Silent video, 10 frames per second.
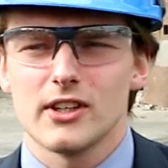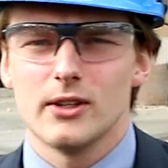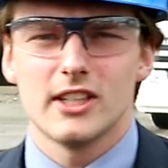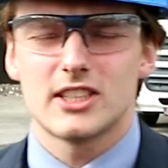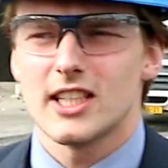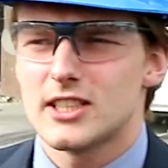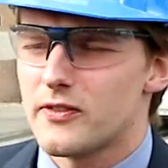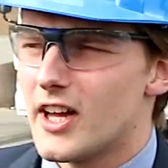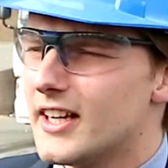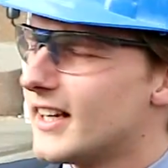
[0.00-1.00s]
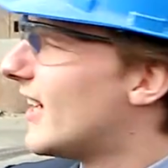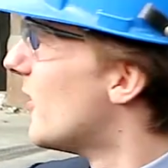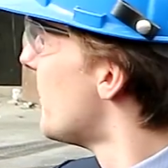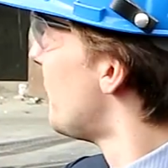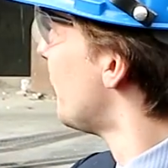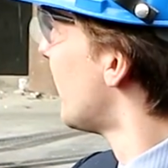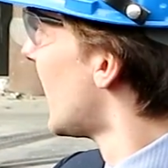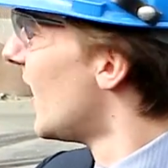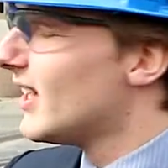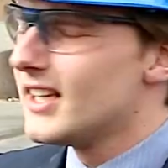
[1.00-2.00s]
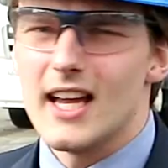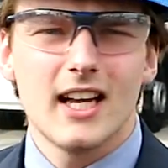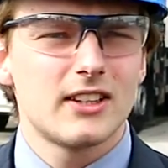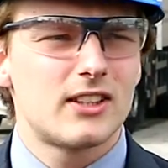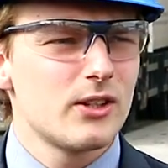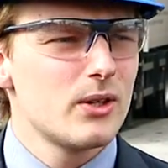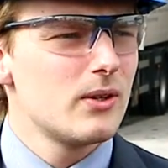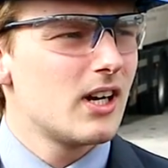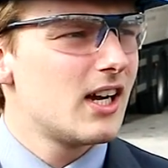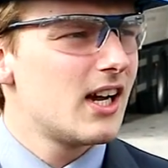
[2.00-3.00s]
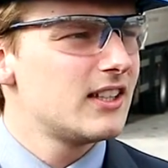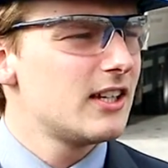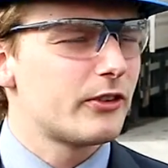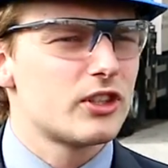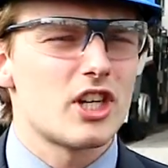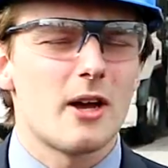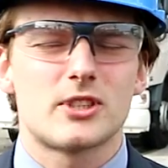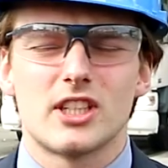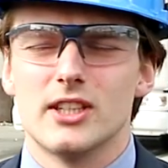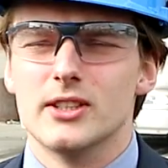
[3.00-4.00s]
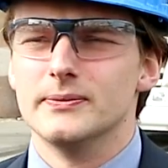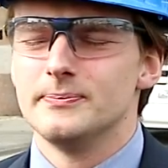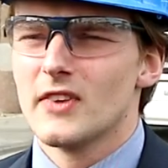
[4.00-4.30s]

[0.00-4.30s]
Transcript: 2 it's flying now. They got 2 different jobs to do.